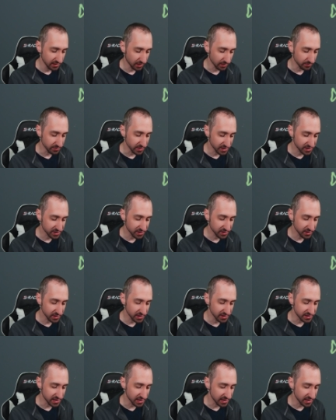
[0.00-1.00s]
Our mixer
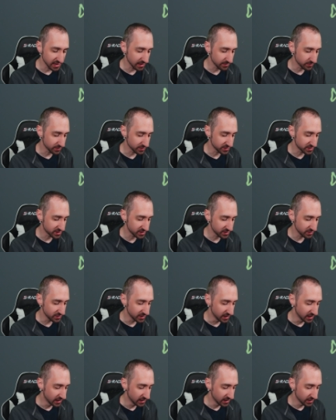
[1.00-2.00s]
is then able
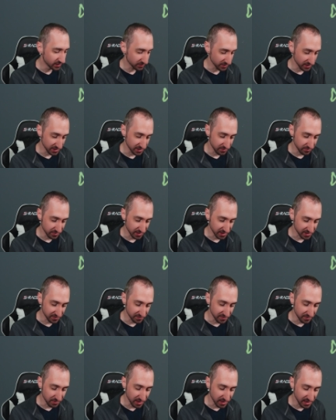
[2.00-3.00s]
to create the mix
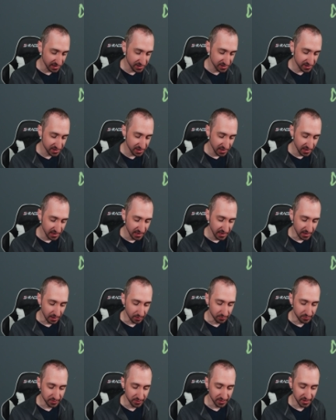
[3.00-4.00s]
of the mics and
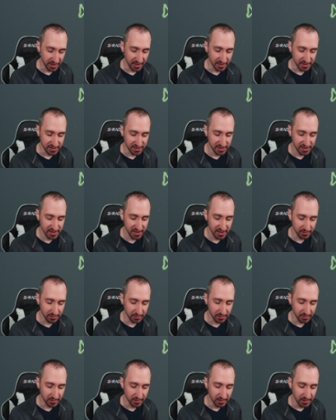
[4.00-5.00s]
output a
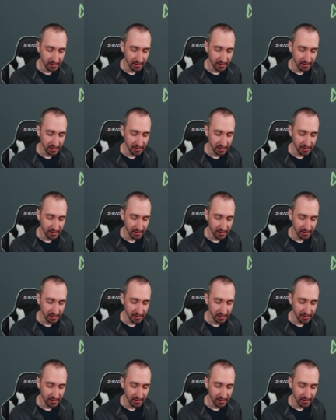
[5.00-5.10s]
single